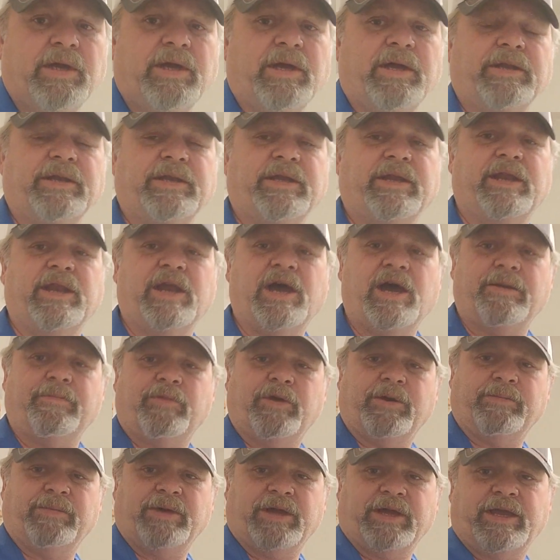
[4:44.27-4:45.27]
Did not
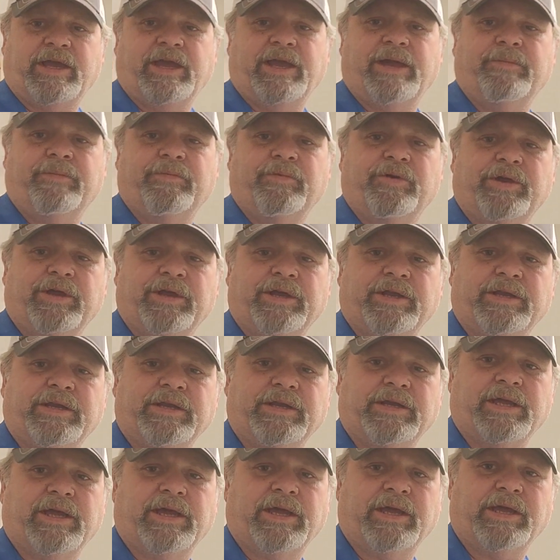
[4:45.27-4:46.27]
bring my camera in
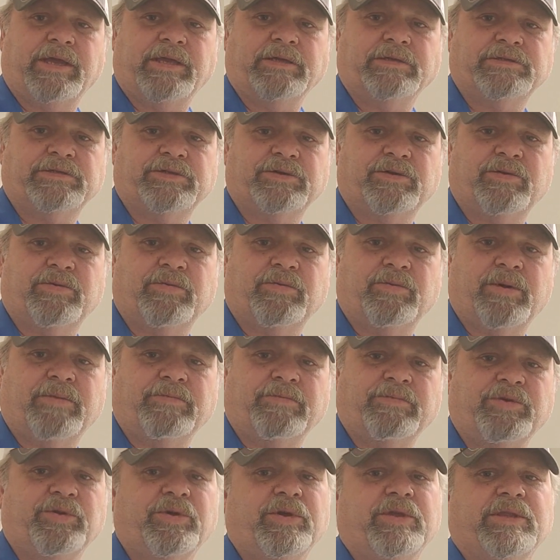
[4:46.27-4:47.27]
today, so I'm
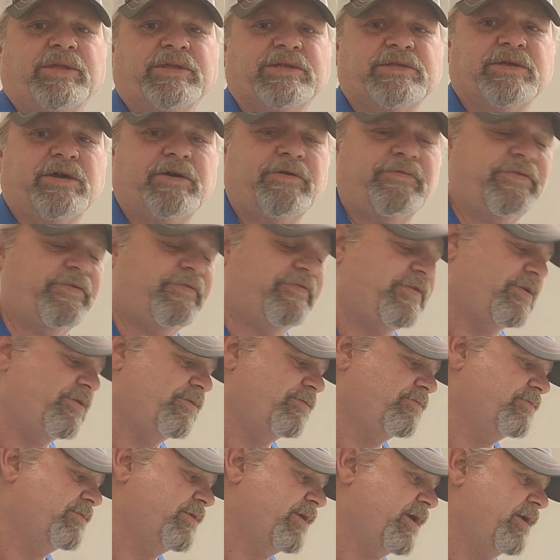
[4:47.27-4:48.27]
doing this off the
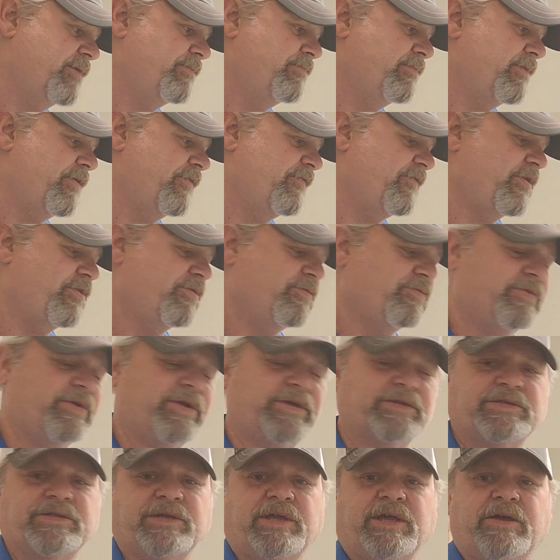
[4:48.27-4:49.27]
phone, and my phone
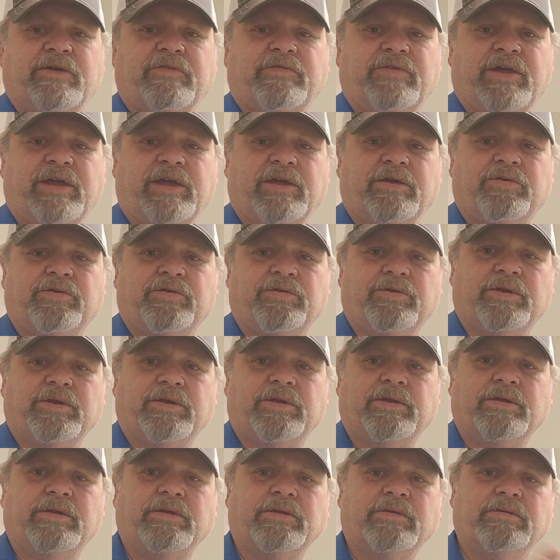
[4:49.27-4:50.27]
doesn't have a good
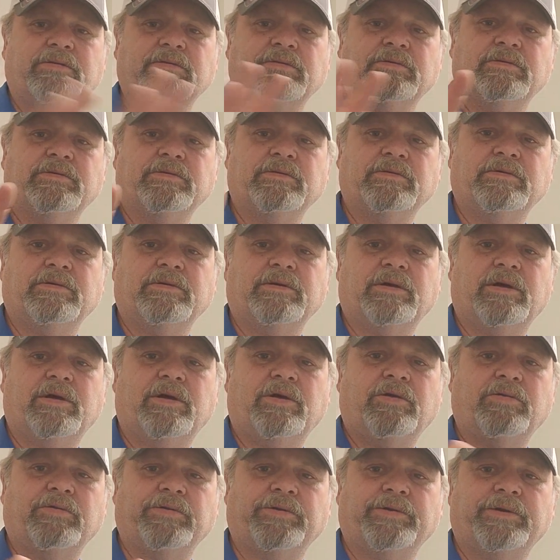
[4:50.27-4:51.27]

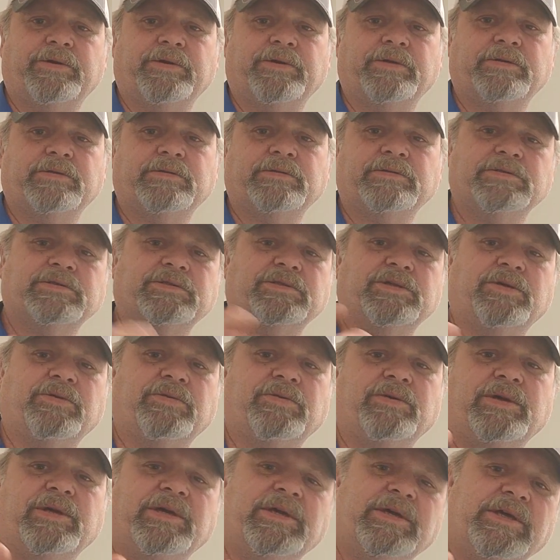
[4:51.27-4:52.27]
holder, so
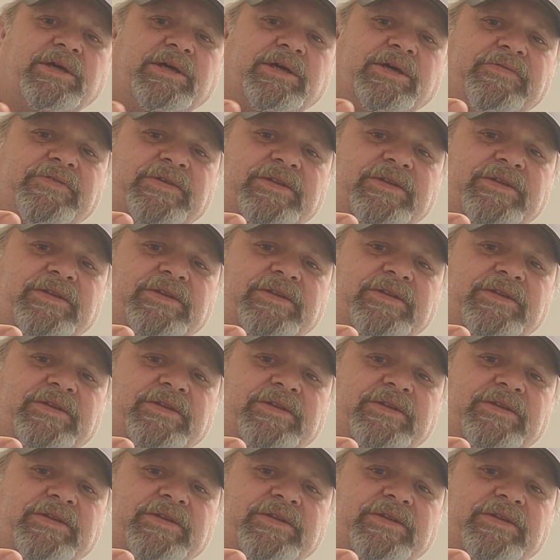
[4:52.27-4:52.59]
if